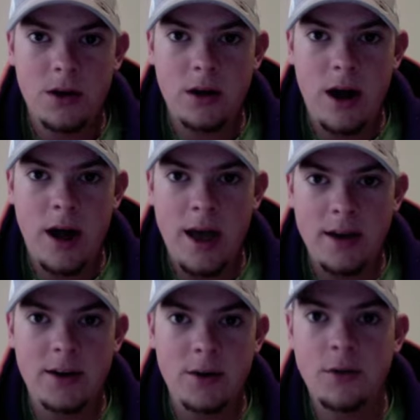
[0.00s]
I
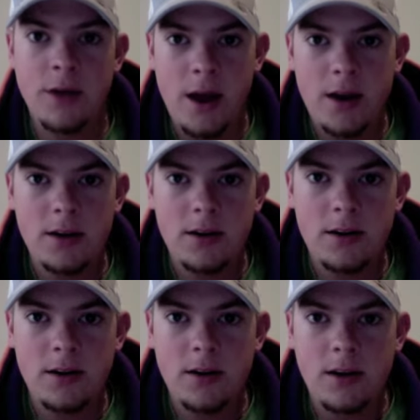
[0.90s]
had to do that.
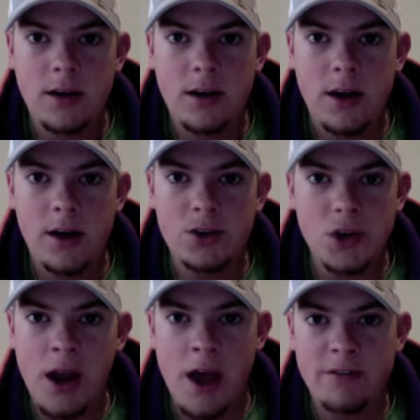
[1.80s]
I
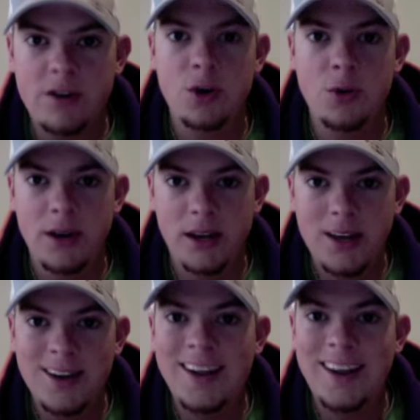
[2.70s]
shouldn't have to do it
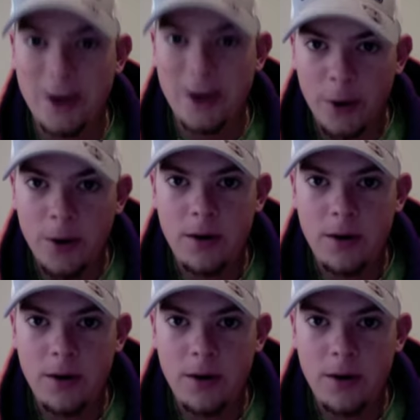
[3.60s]
again here.